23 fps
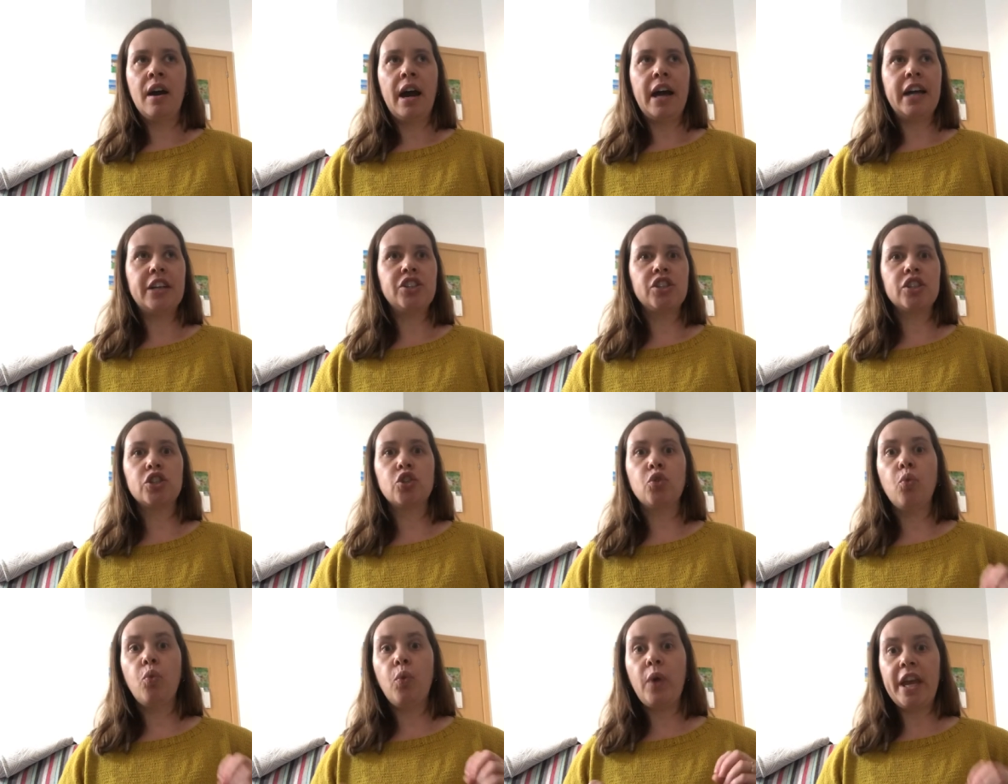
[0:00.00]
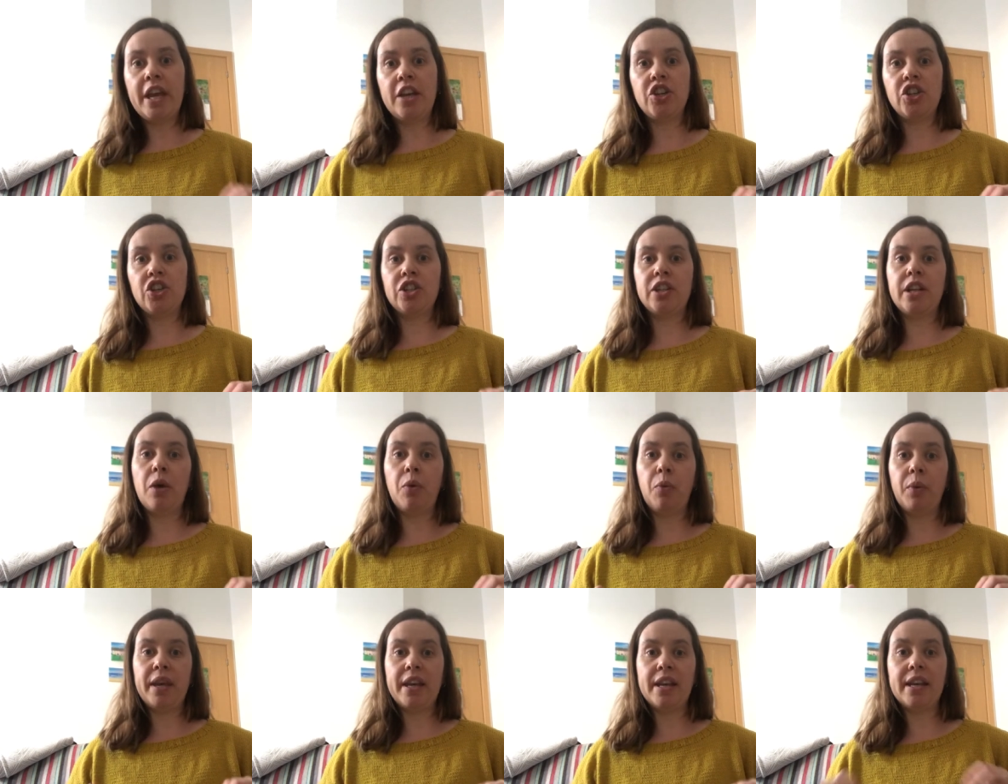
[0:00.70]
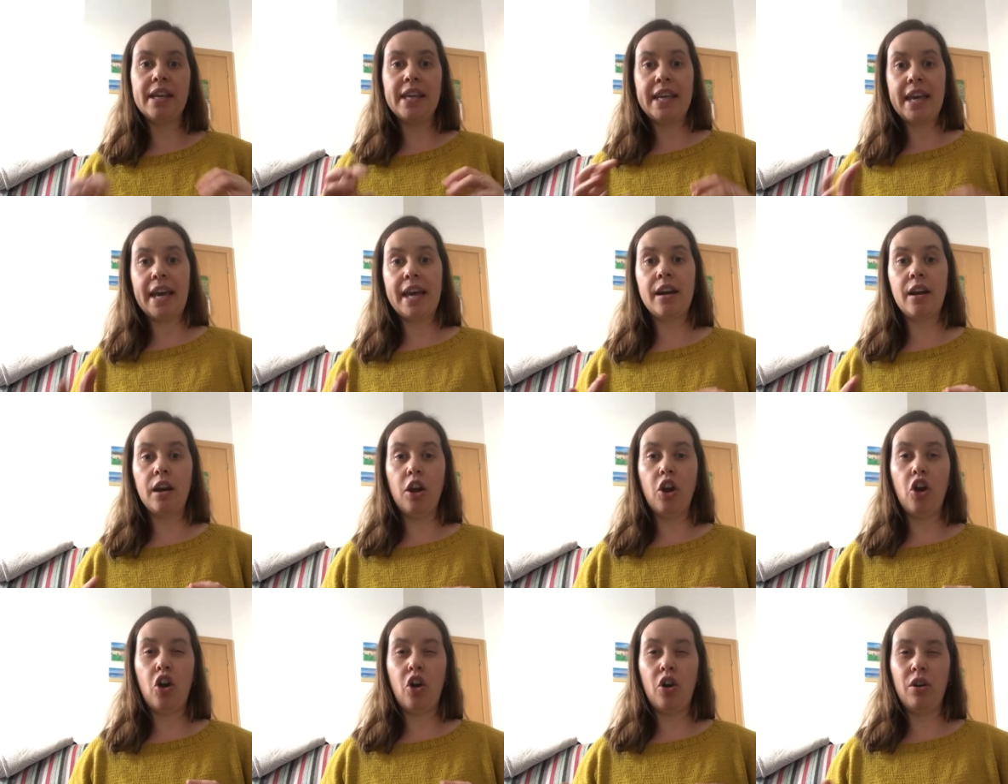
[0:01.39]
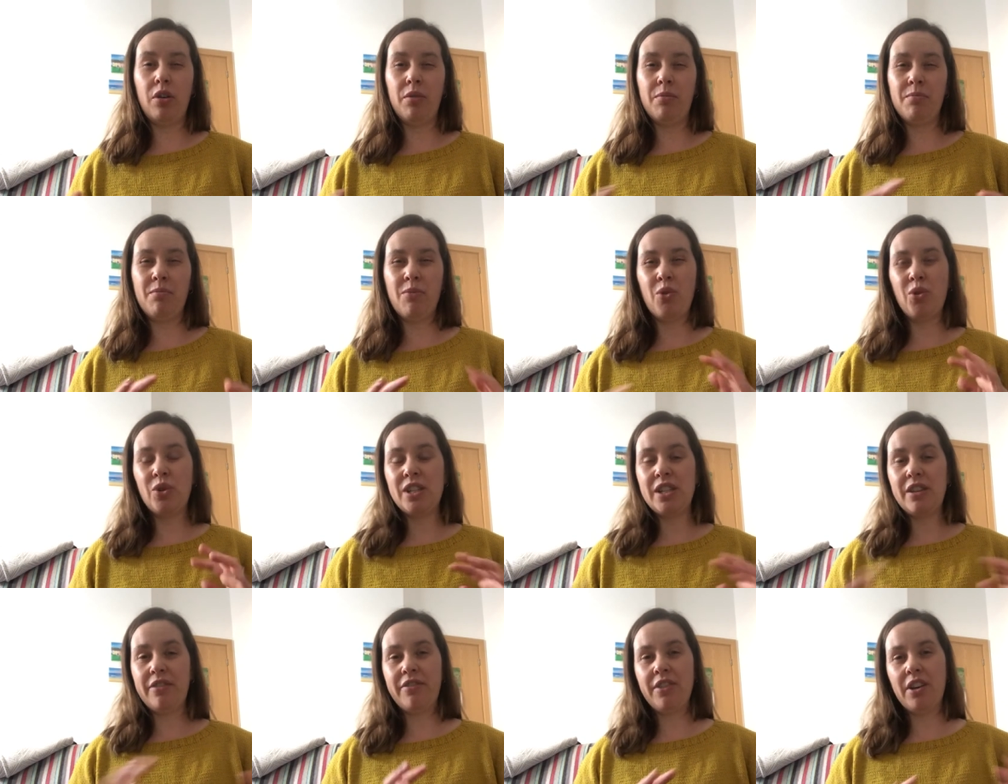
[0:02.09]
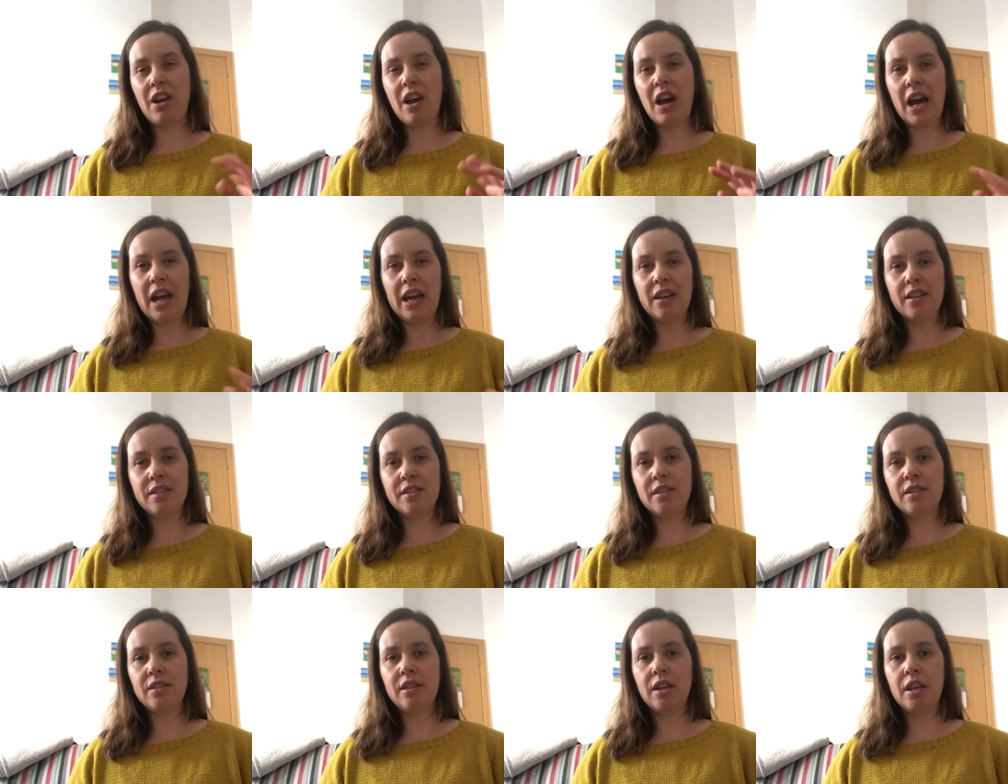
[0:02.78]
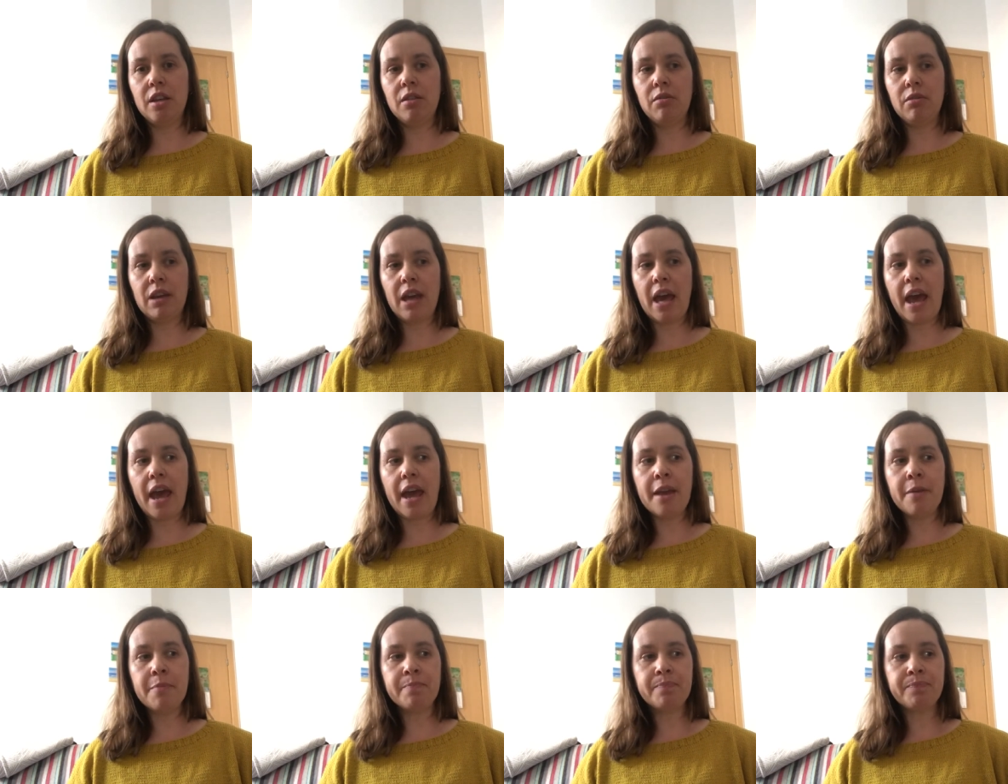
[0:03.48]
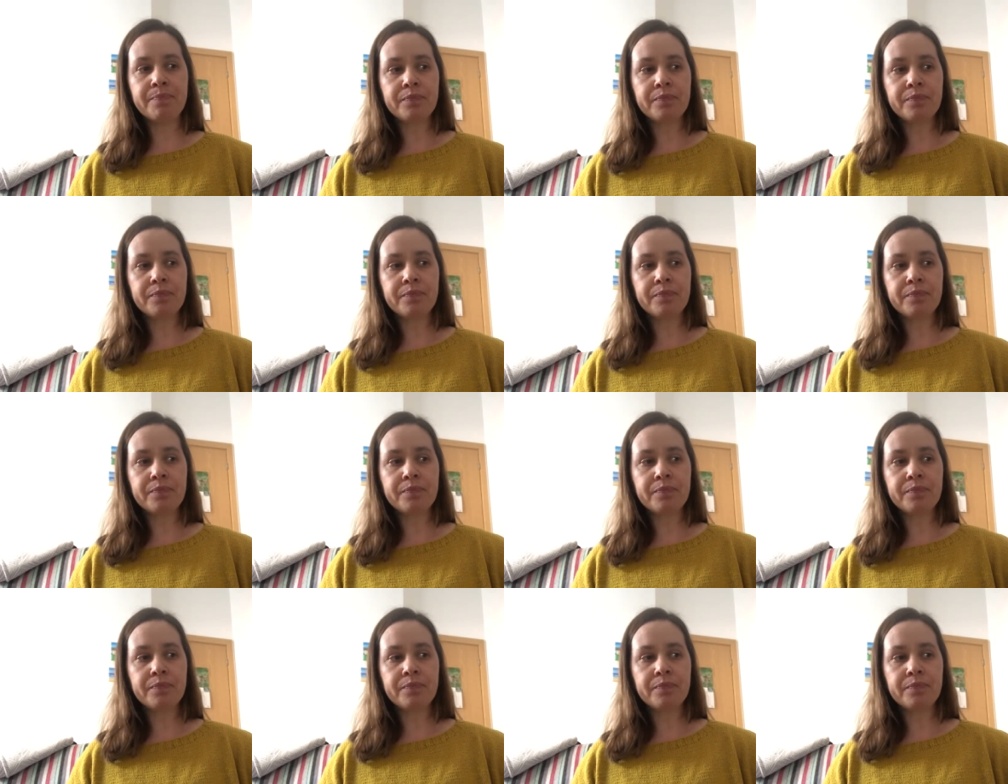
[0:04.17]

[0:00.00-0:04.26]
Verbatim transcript: I just wish that we could get a lot more different colors in the UK